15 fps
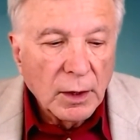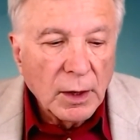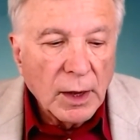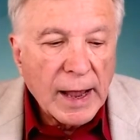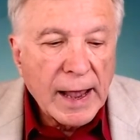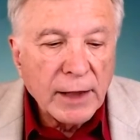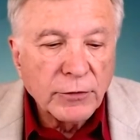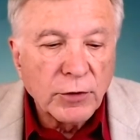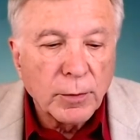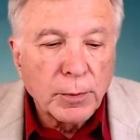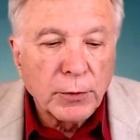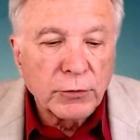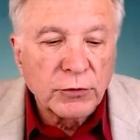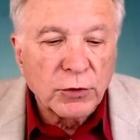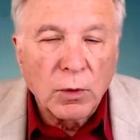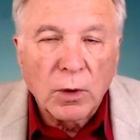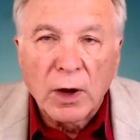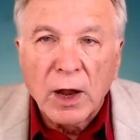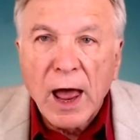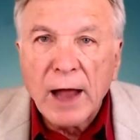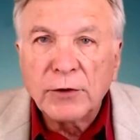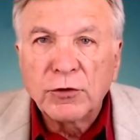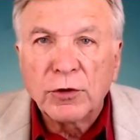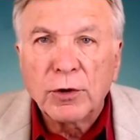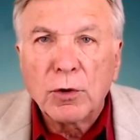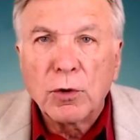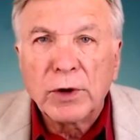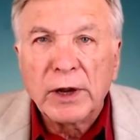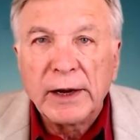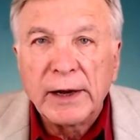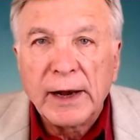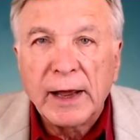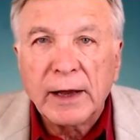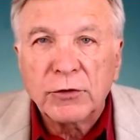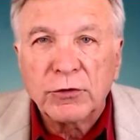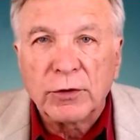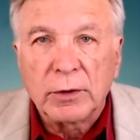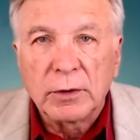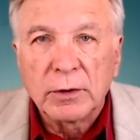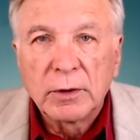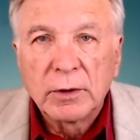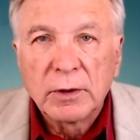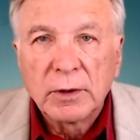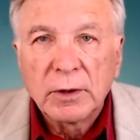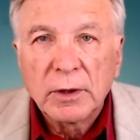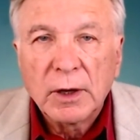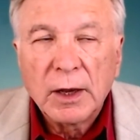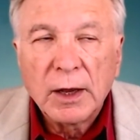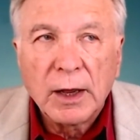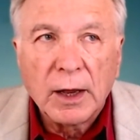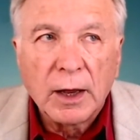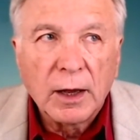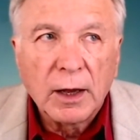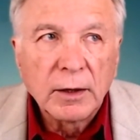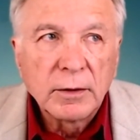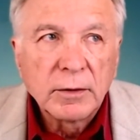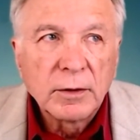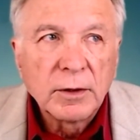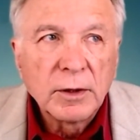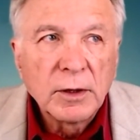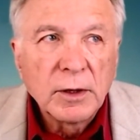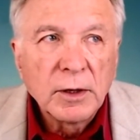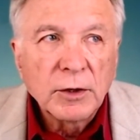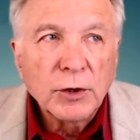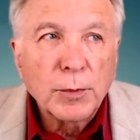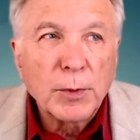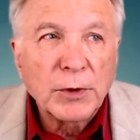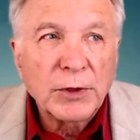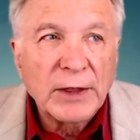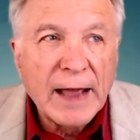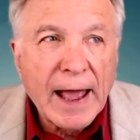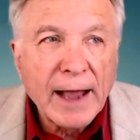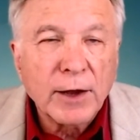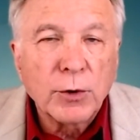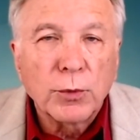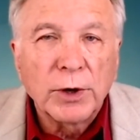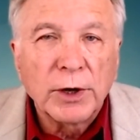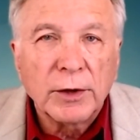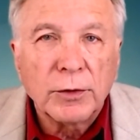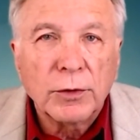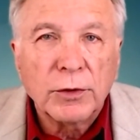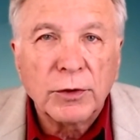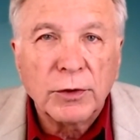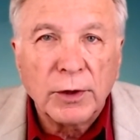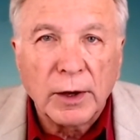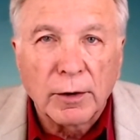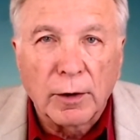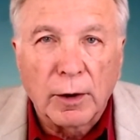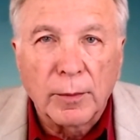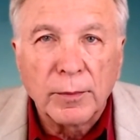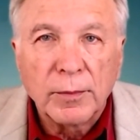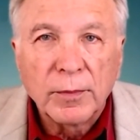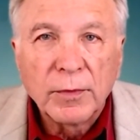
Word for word: As opposed to a logical connection. Ah, the Pythagorean theorem